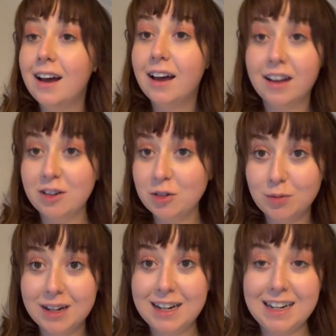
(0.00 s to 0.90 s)
and I just
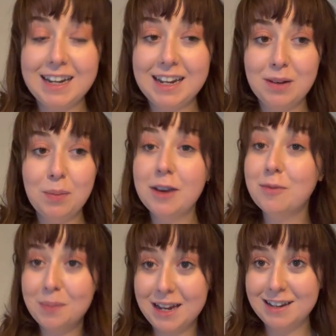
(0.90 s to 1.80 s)
really need a bit of
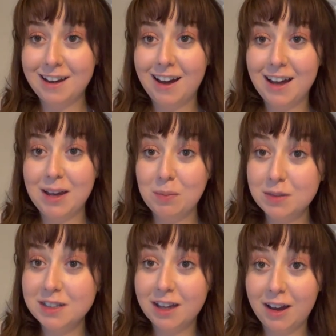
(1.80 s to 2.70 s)
me time,
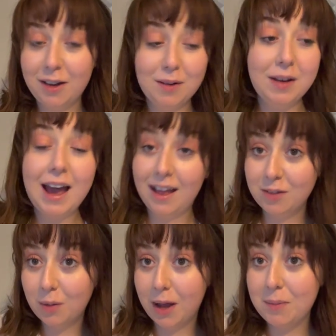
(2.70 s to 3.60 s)
so
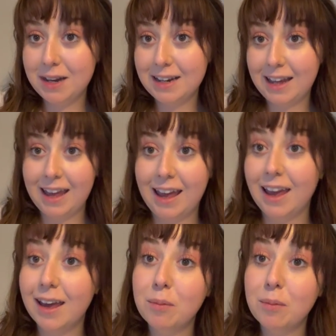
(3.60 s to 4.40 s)
hence why I'm ending it here.